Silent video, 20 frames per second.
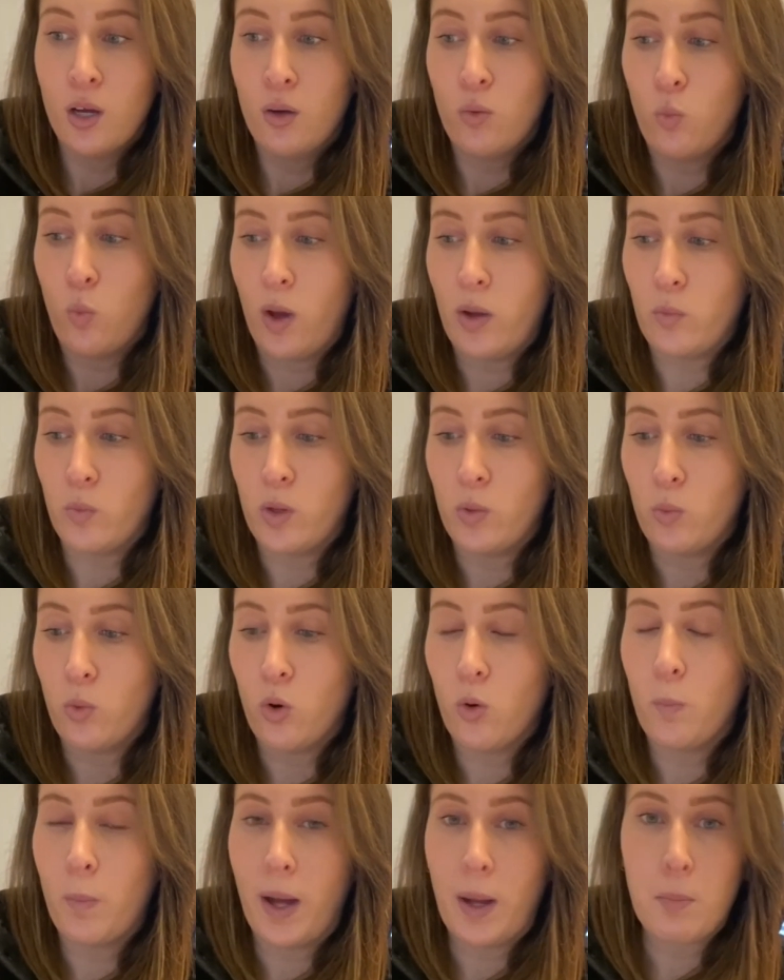when we
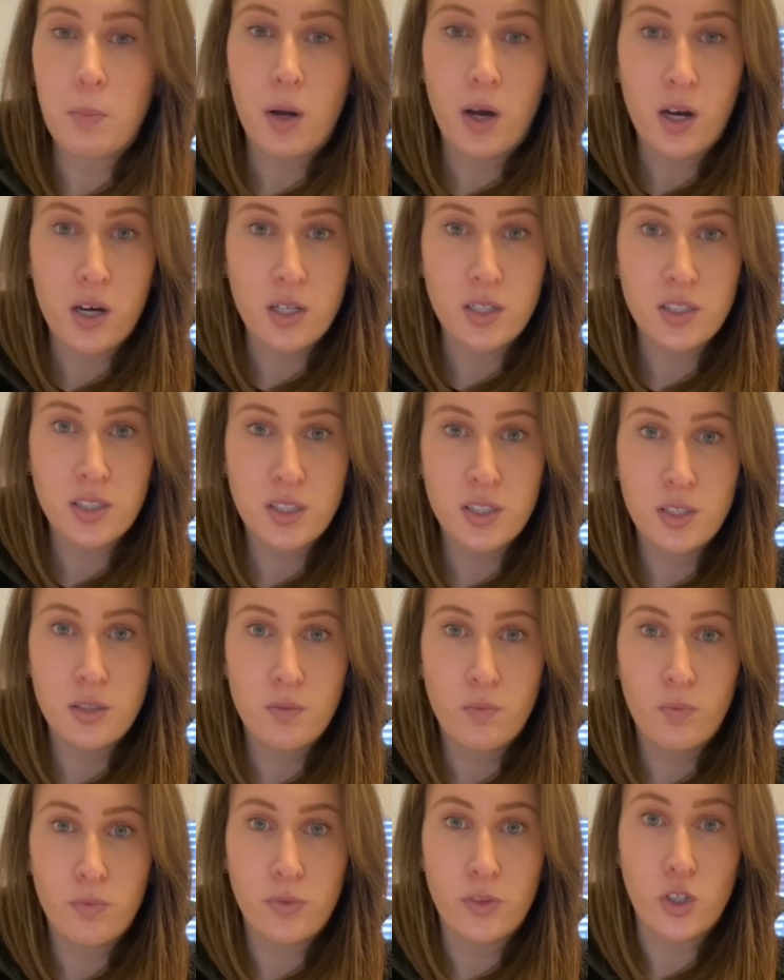walked back past
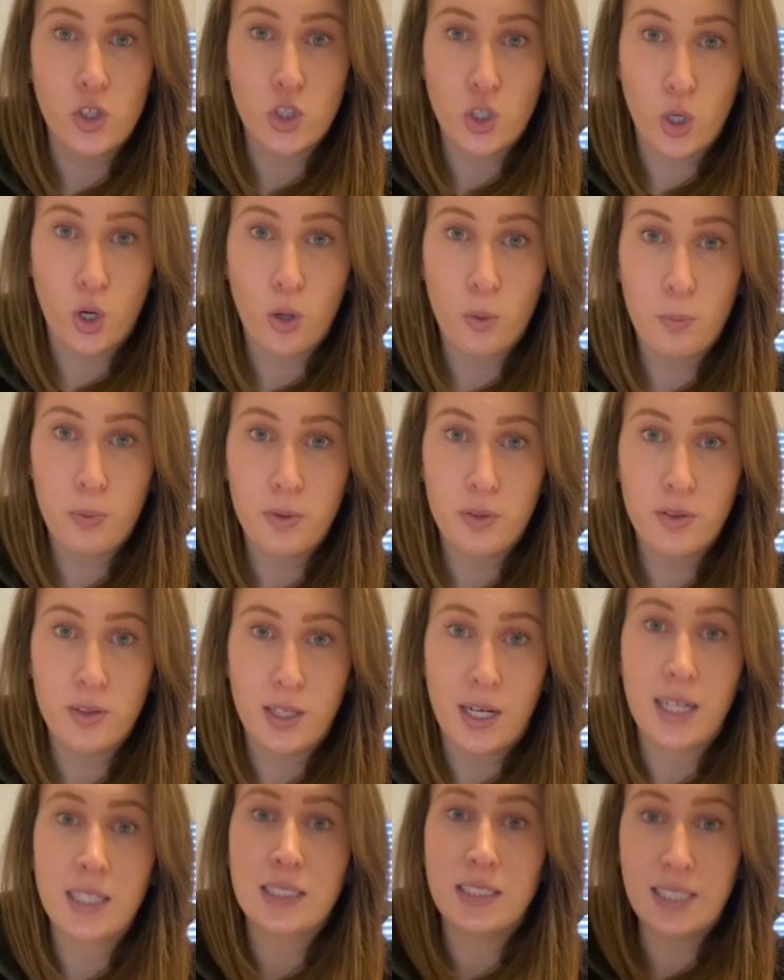the shop the
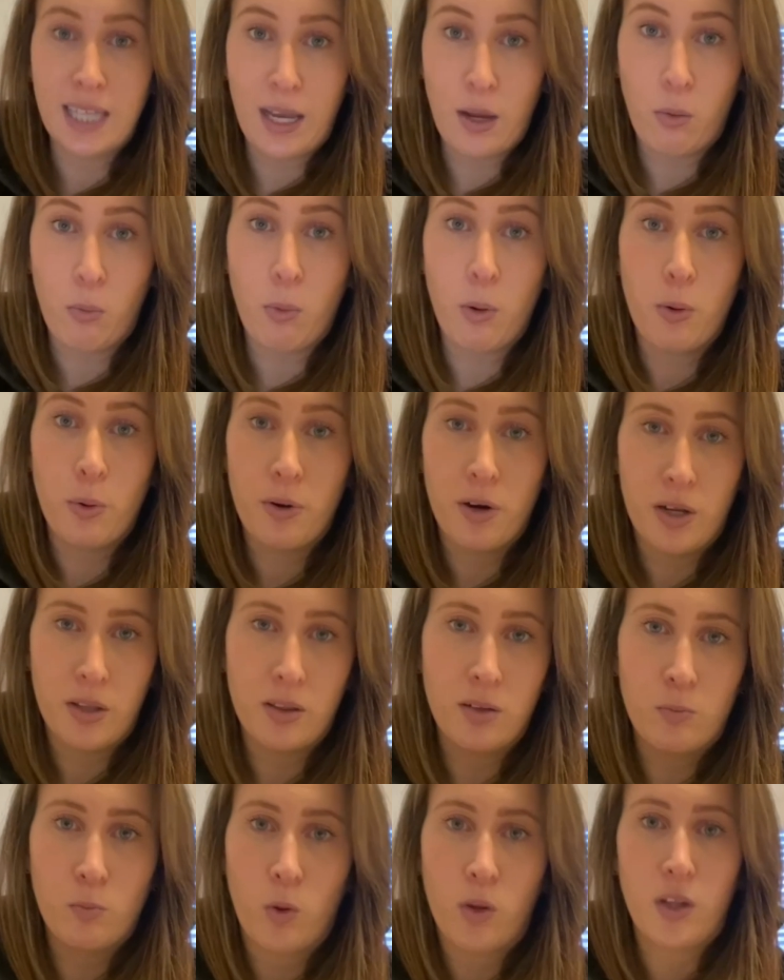next day and we were
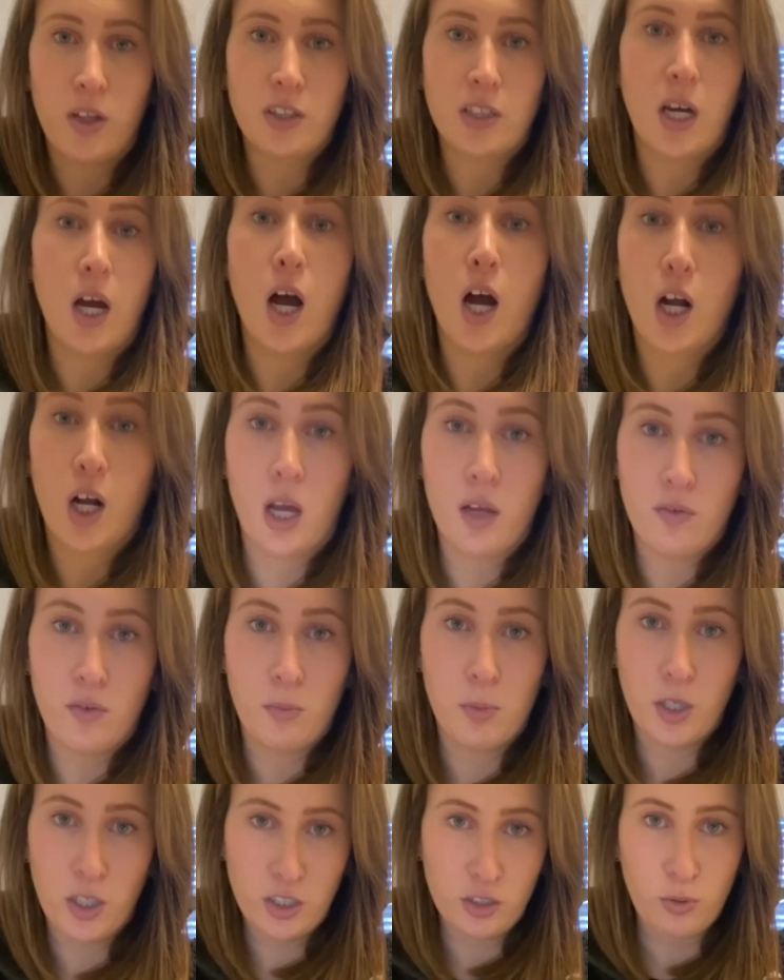in one of those like hungover
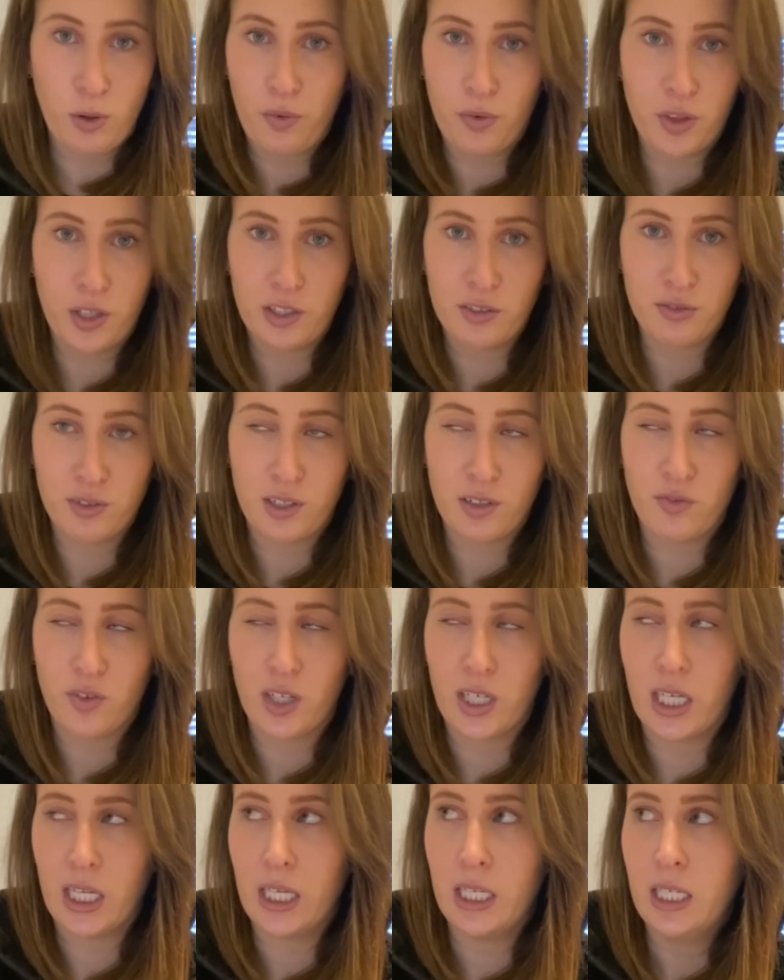moods where everything's really
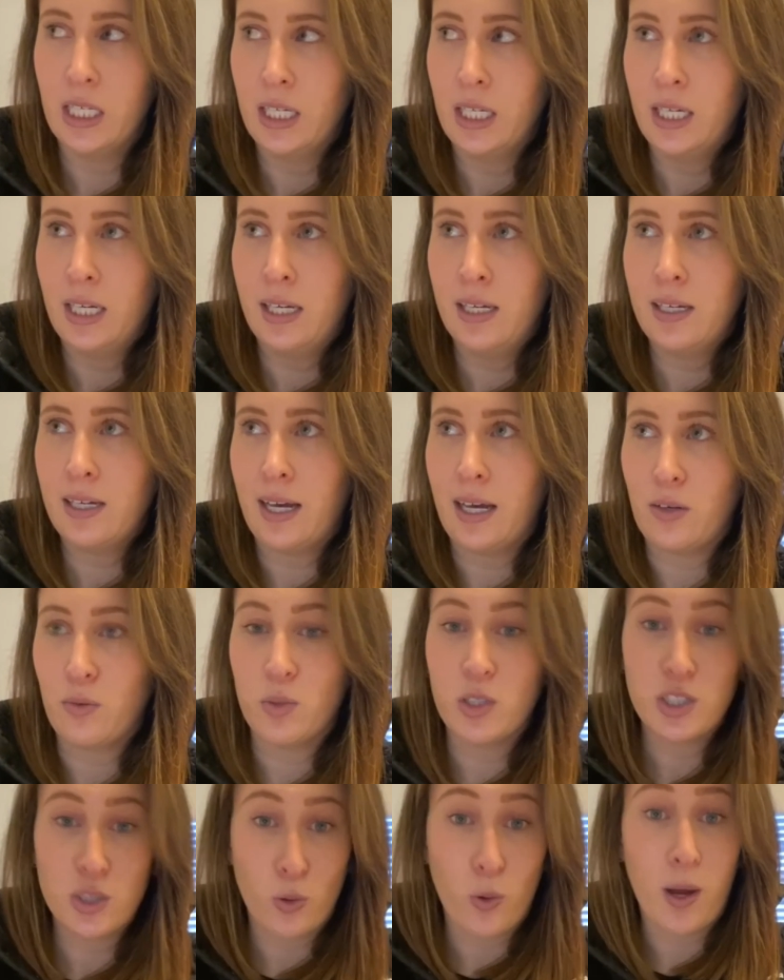funny and
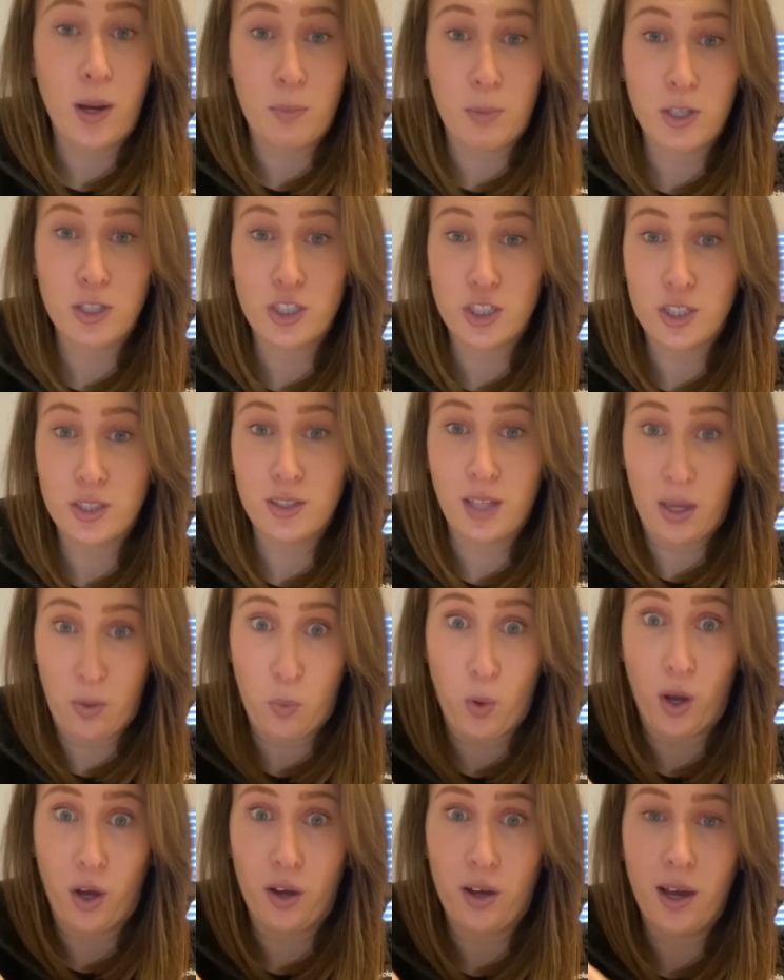we saw how much they
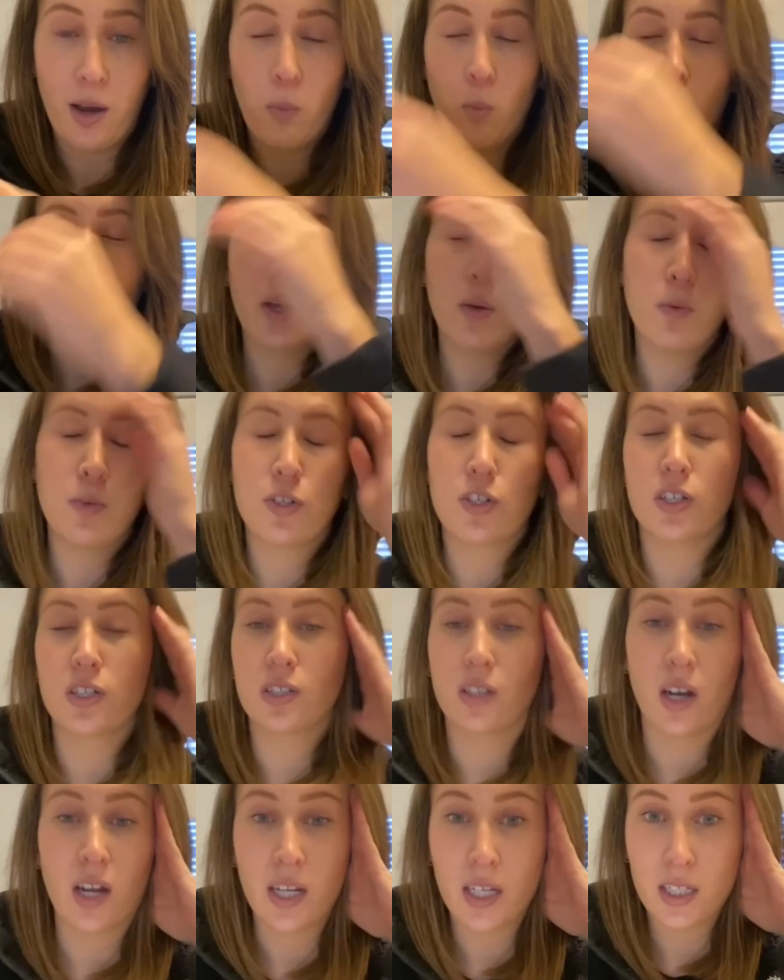were and we were
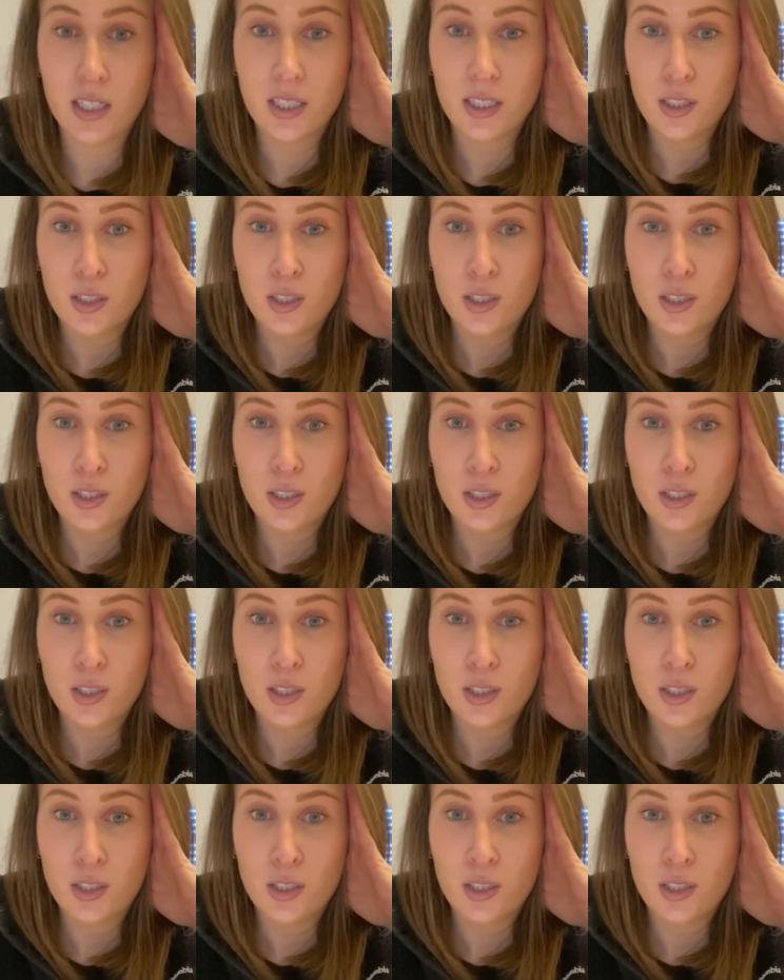just like,